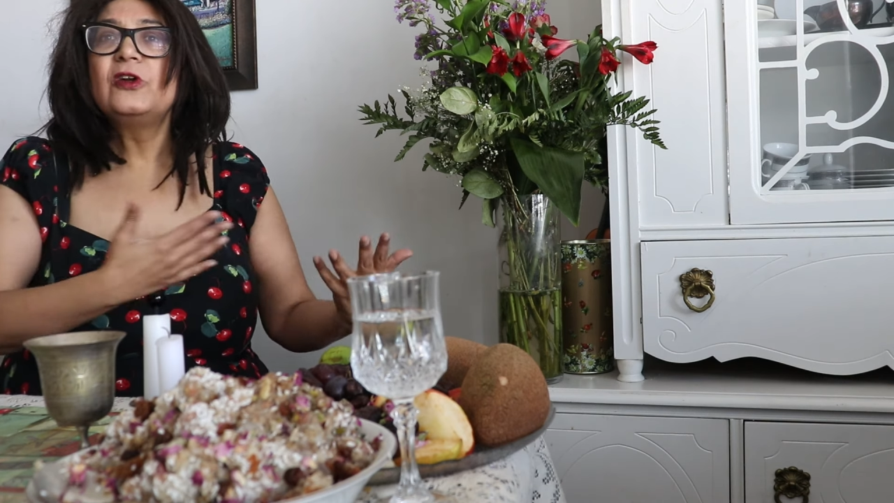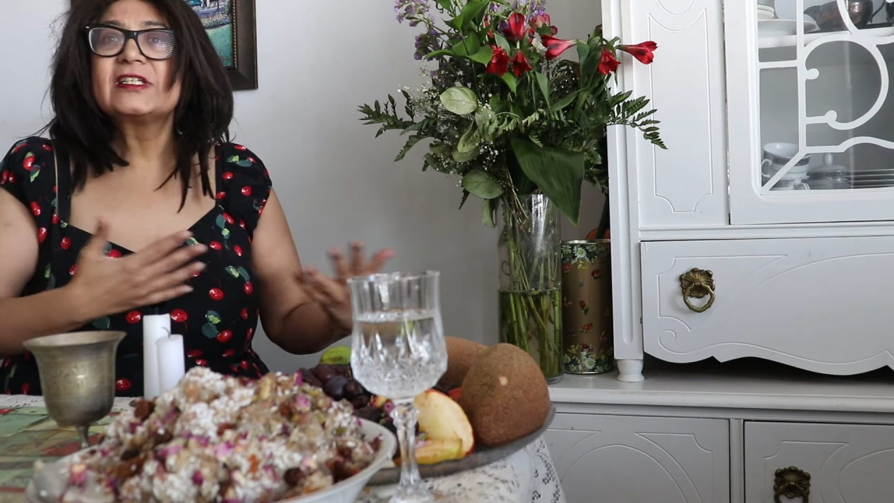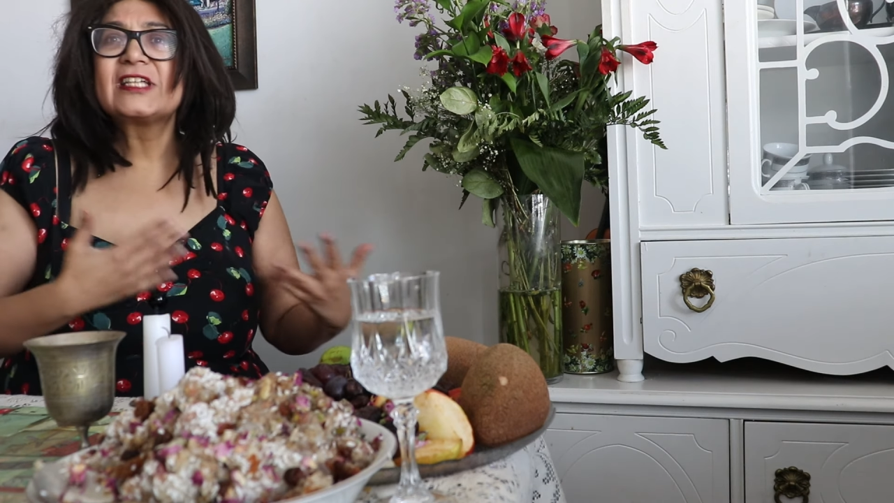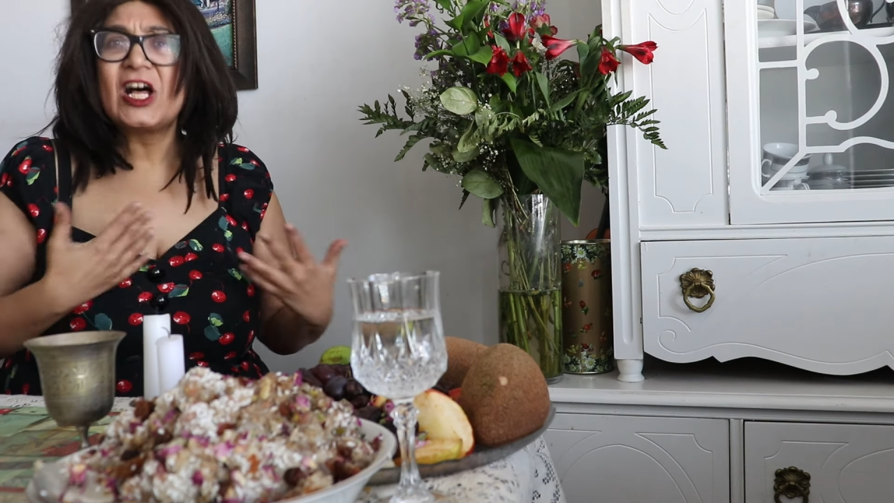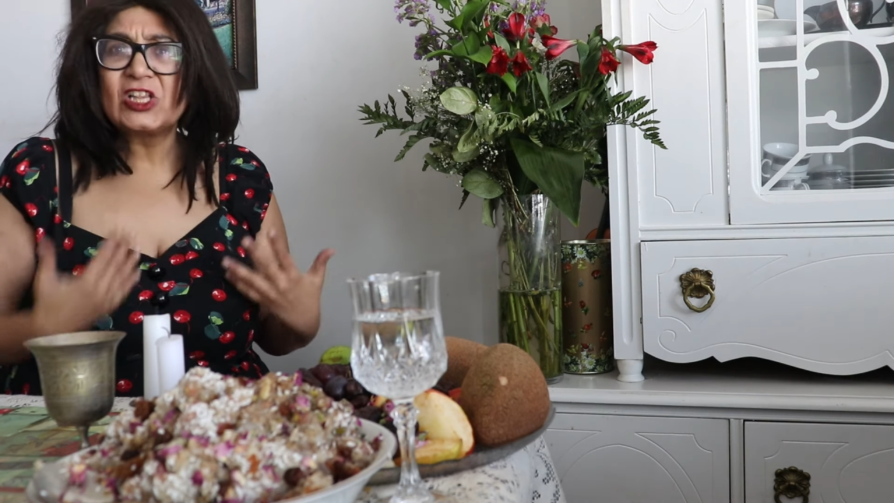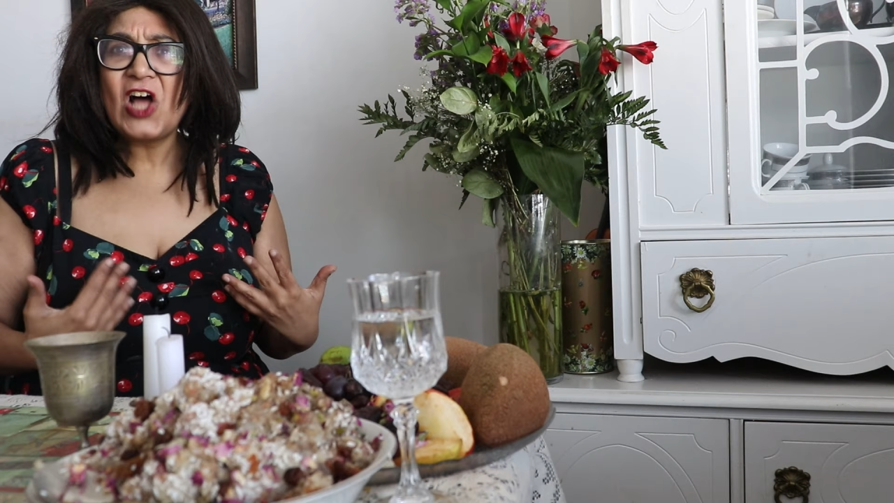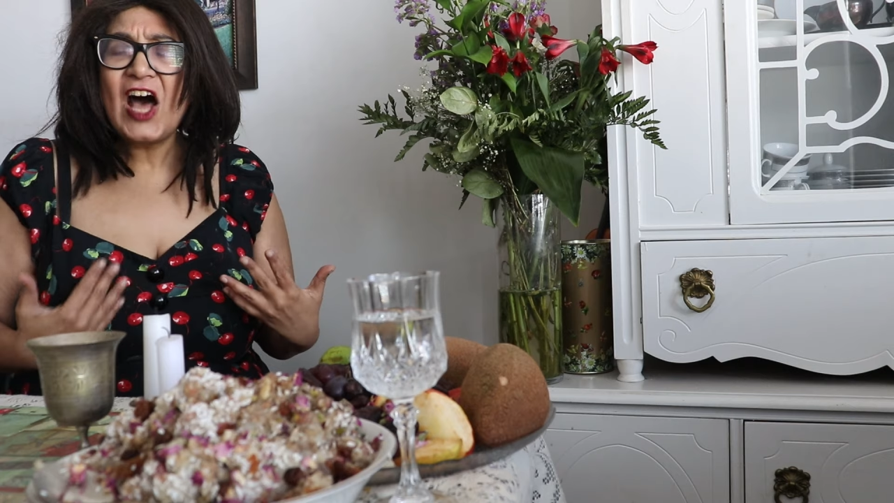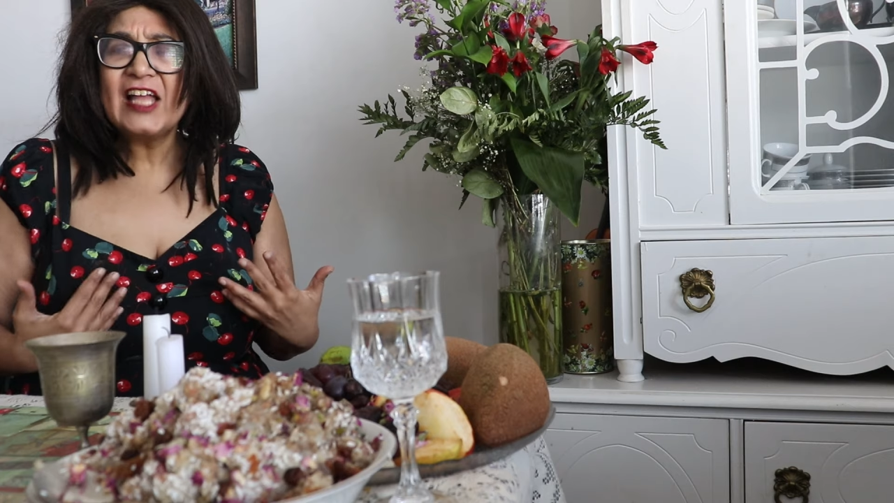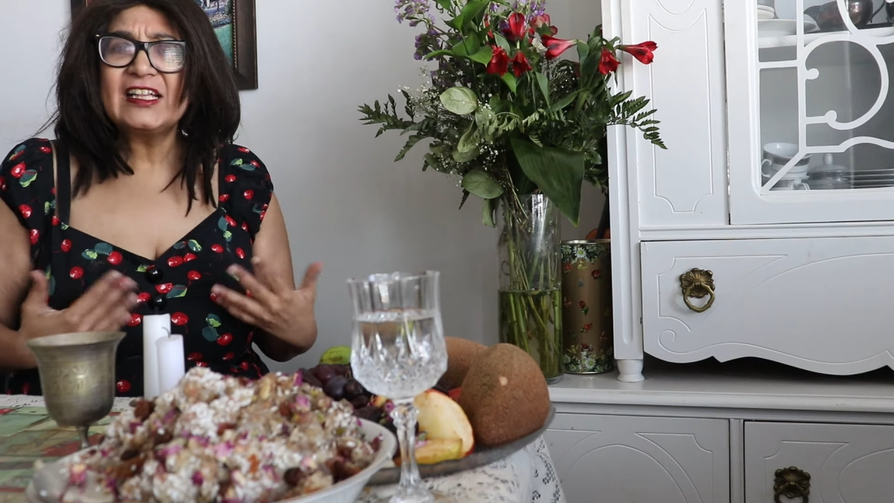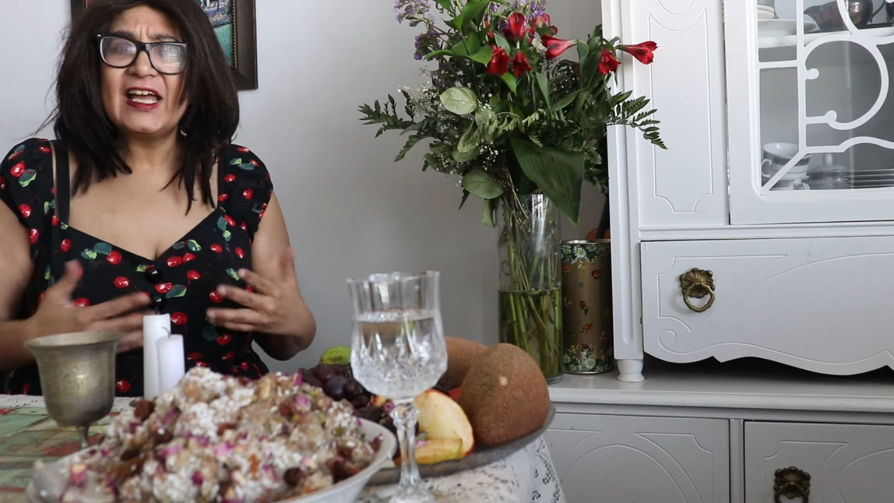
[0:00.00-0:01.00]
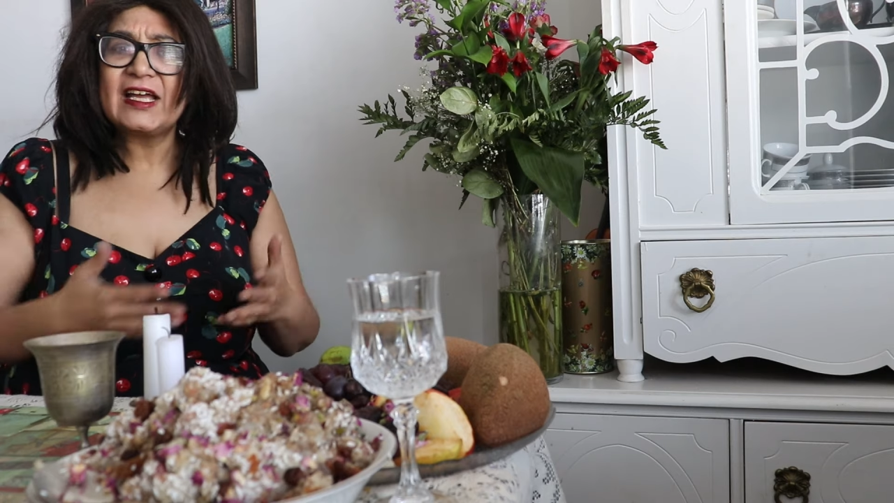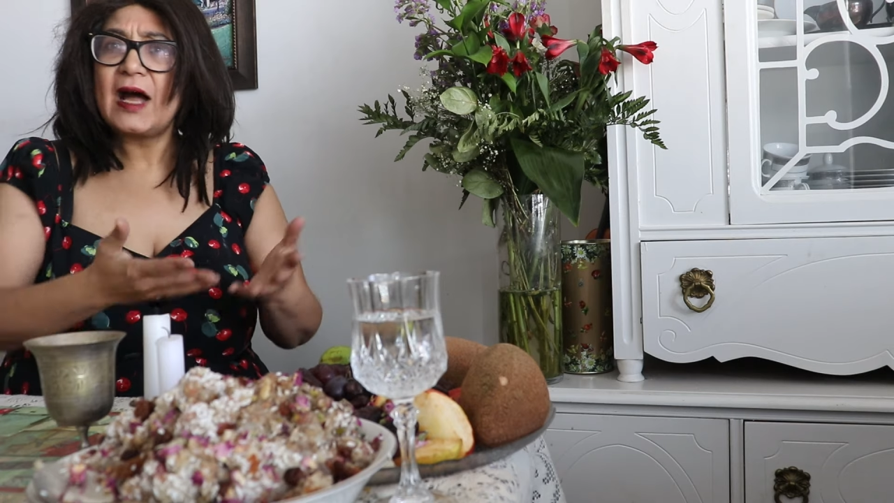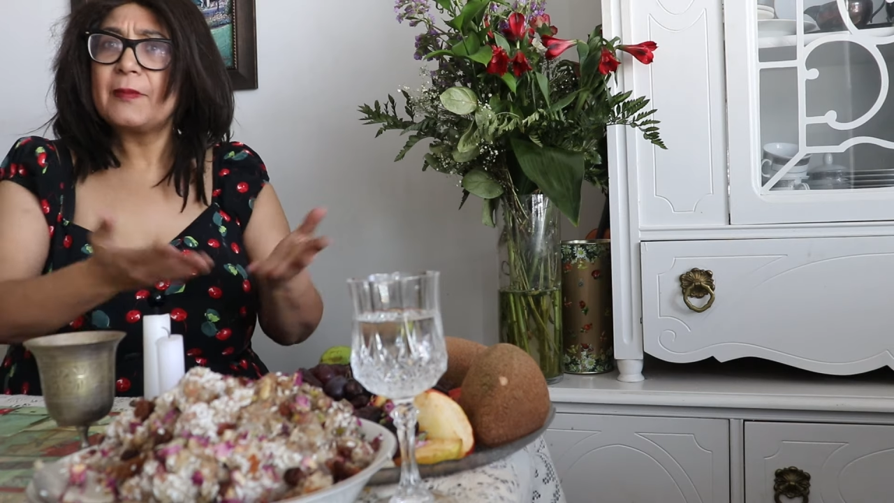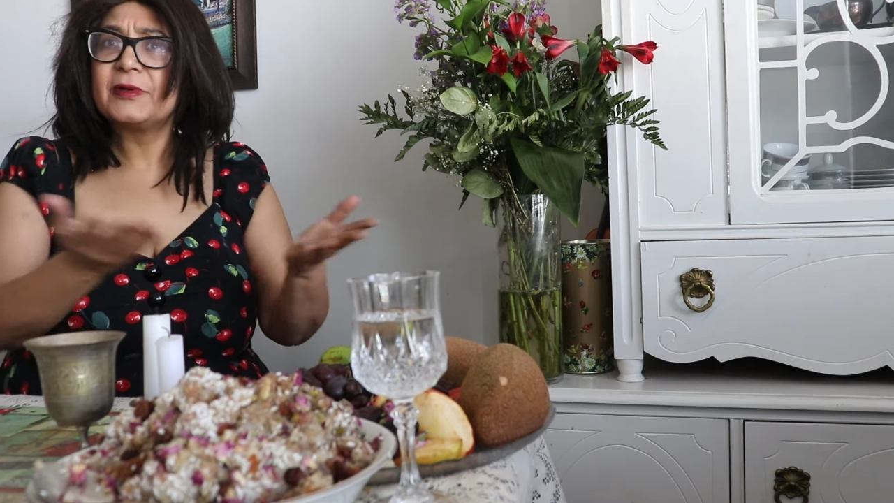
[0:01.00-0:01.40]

looks a lot like a